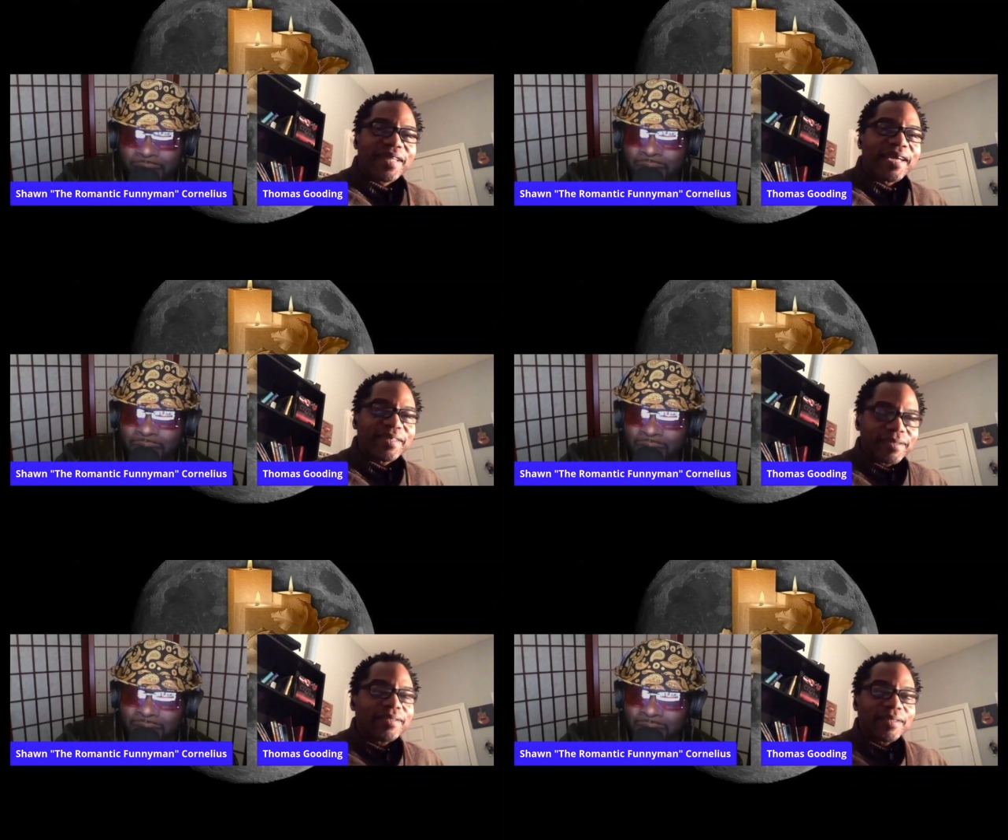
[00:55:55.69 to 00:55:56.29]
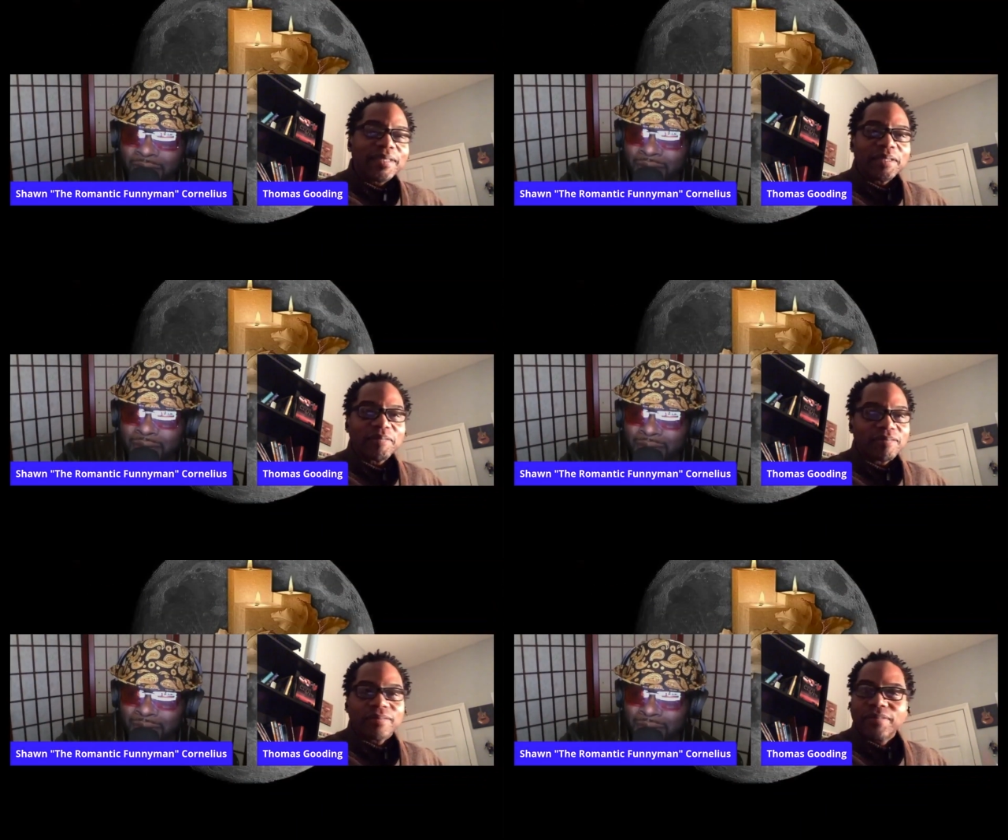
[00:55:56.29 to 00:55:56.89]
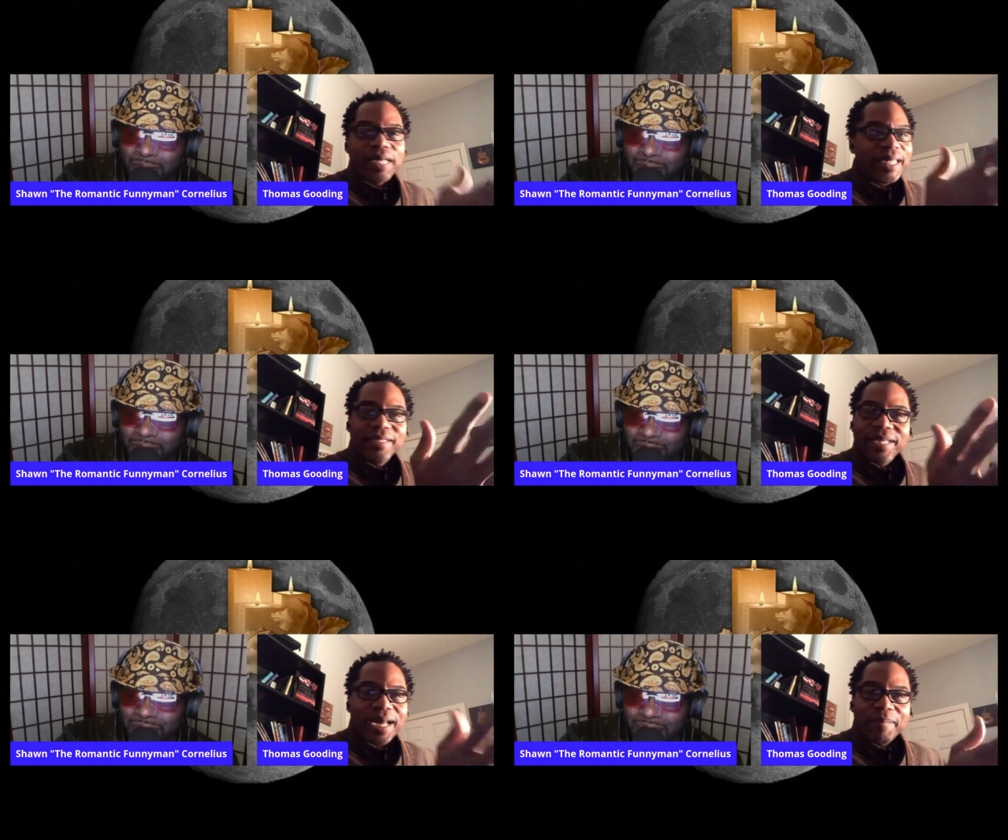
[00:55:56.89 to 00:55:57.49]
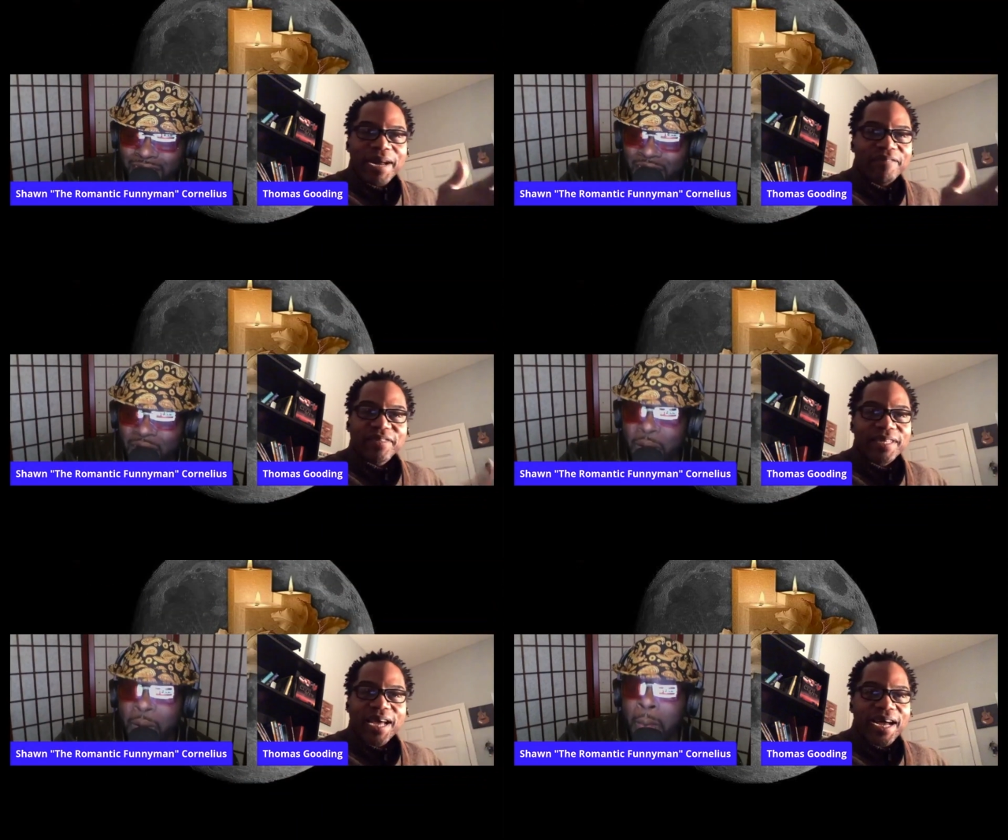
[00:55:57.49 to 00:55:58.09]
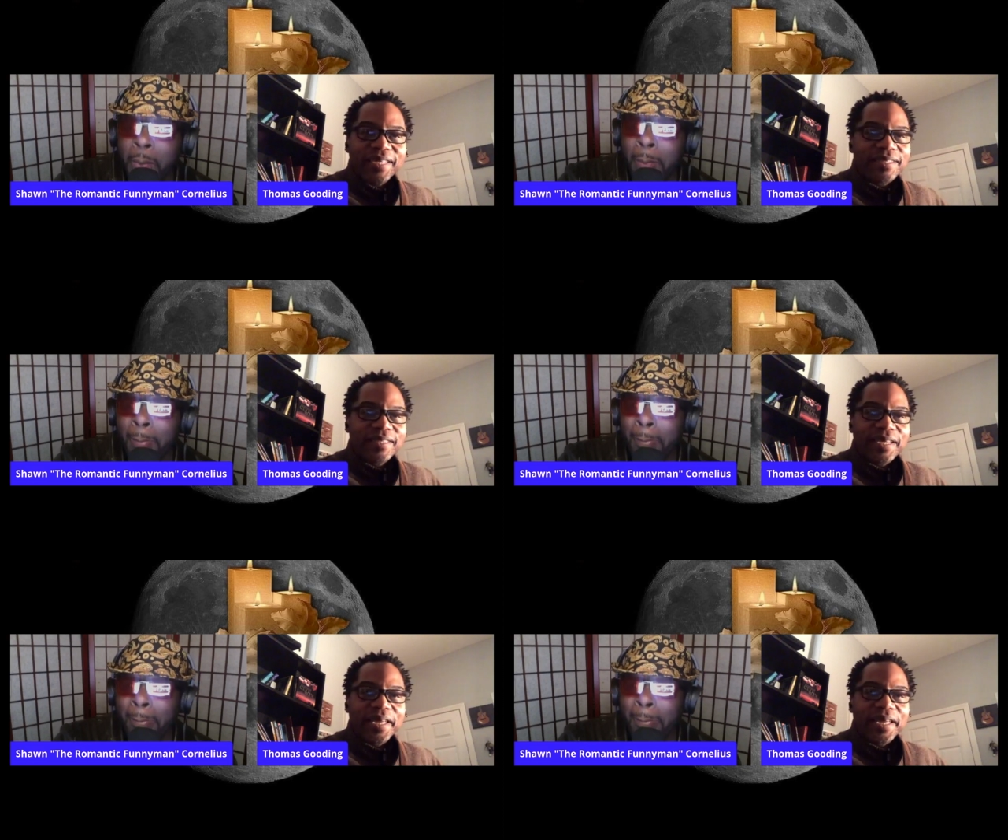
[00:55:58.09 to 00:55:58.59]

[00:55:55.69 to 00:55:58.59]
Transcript: like anytime after 9